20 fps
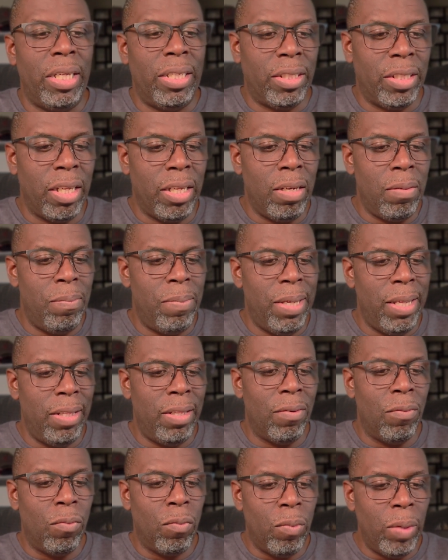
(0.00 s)
is going to be
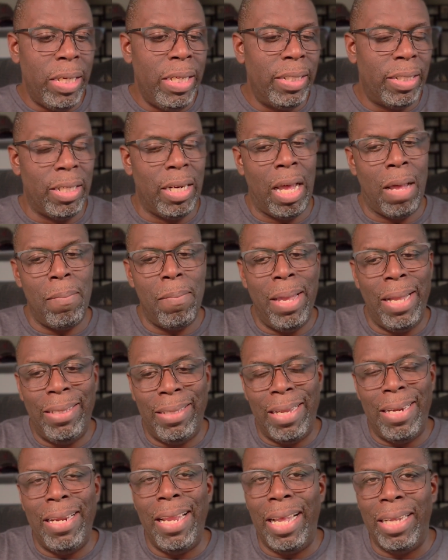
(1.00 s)
the reason I
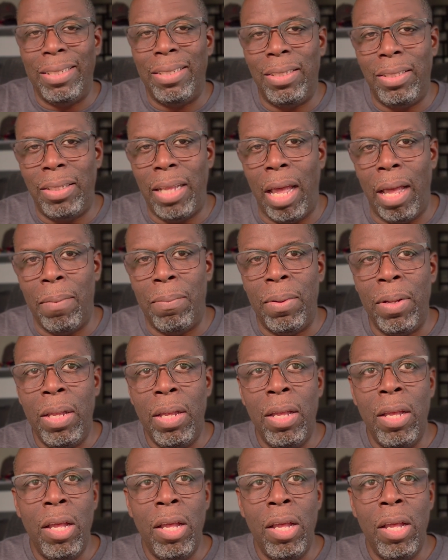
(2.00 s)
make the next step.